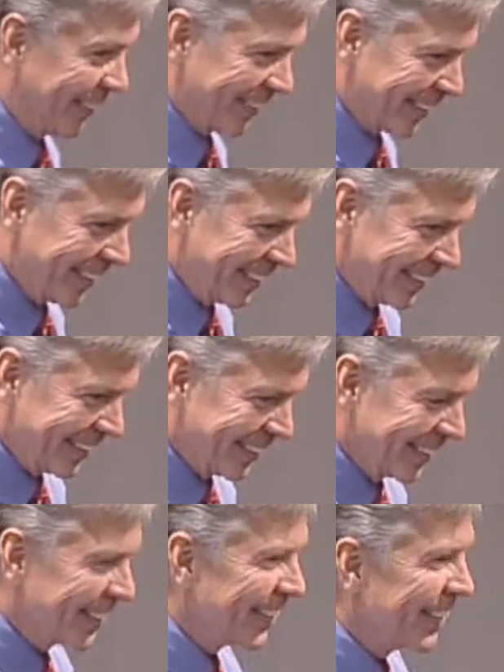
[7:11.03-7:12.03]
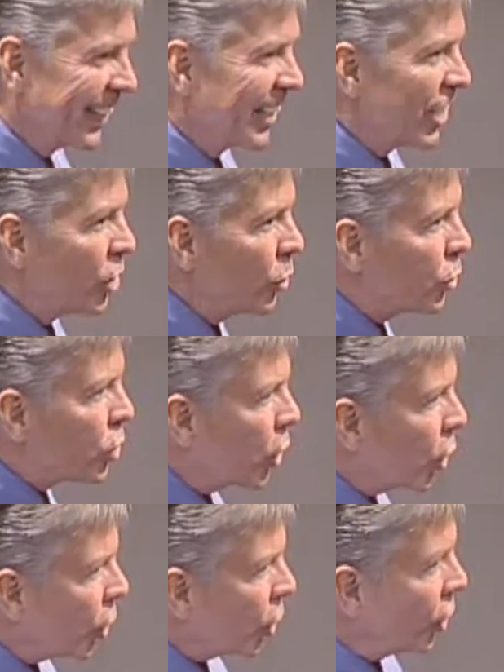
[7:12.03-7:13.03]
Right? You
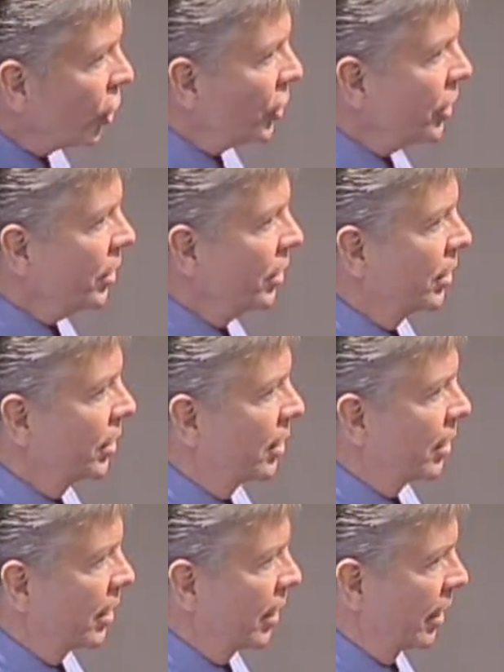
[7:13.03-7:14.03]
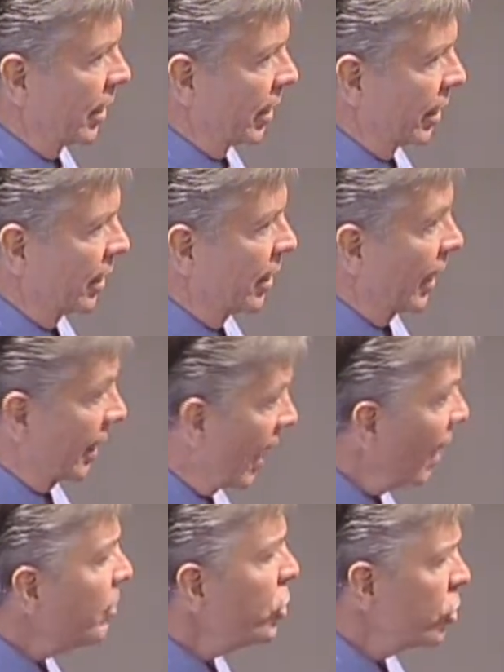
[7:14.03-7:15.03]
turn gay. And
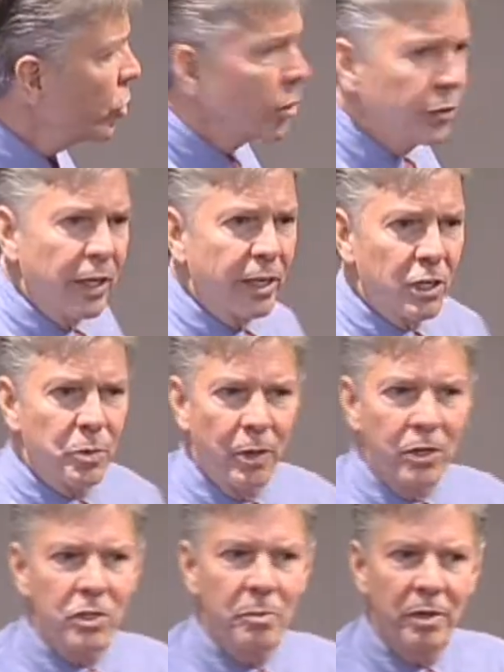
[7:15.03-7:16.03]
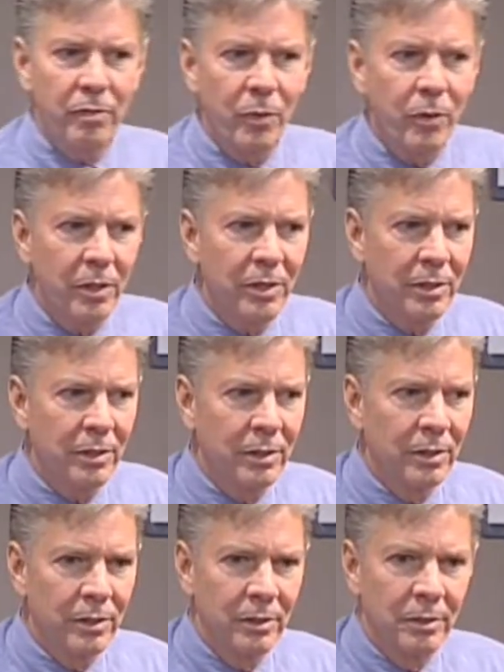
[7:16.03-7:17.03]
haven't you heard that expression before?
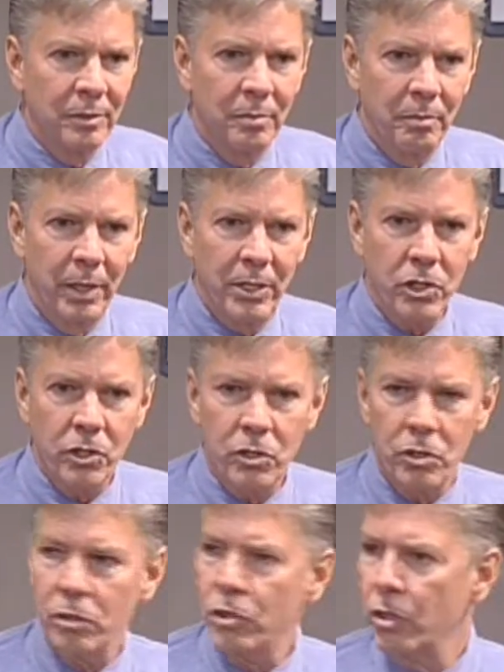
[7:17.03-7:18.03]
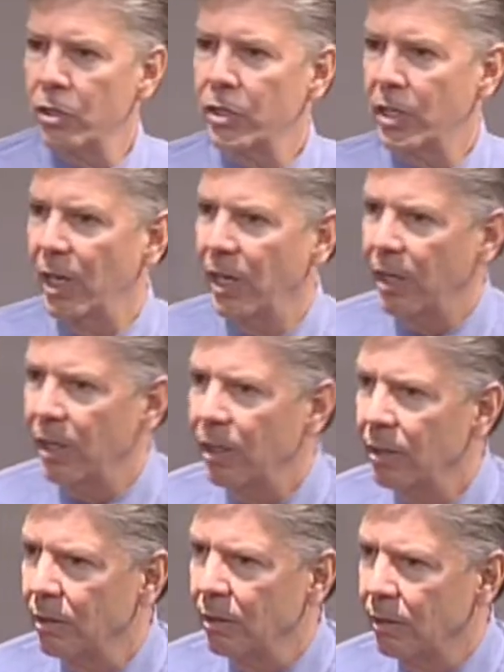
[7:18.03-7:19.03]
My sister turned
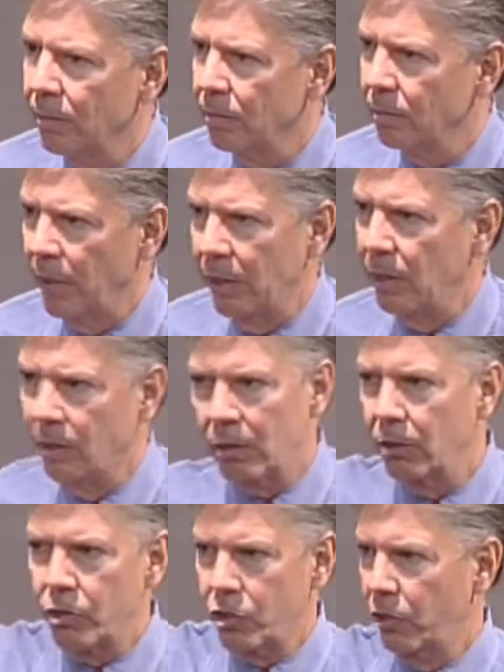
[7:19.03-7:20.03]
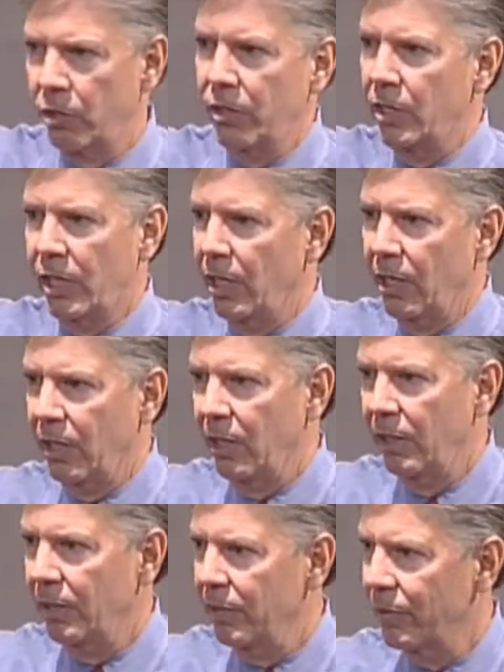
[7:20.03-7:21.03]
gay. My uncle turned
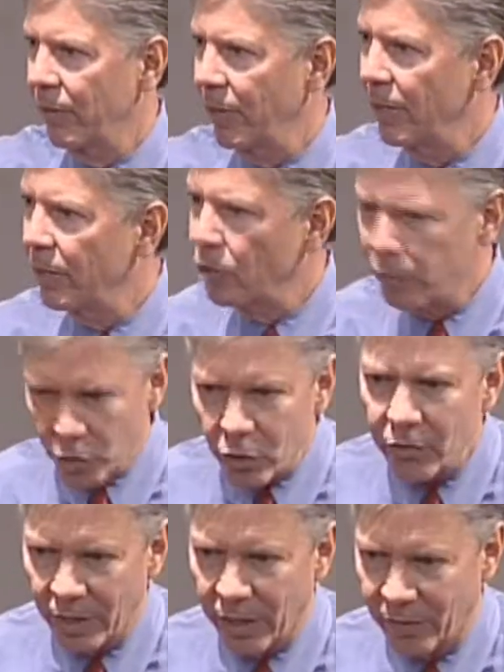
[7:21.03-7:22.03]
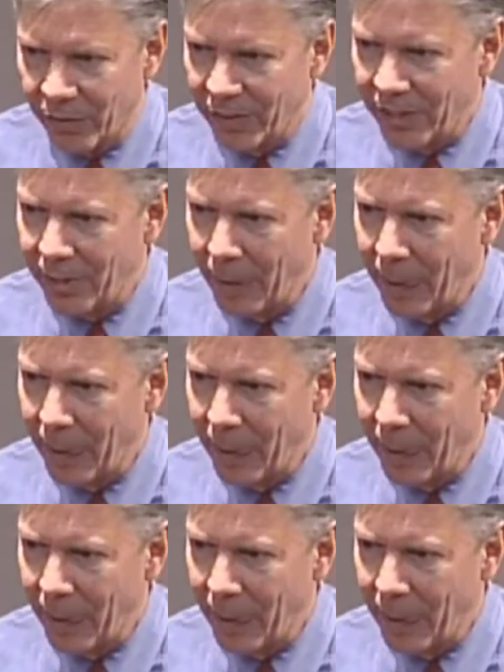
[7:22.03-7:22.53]
gay. Right? You've heard that, right?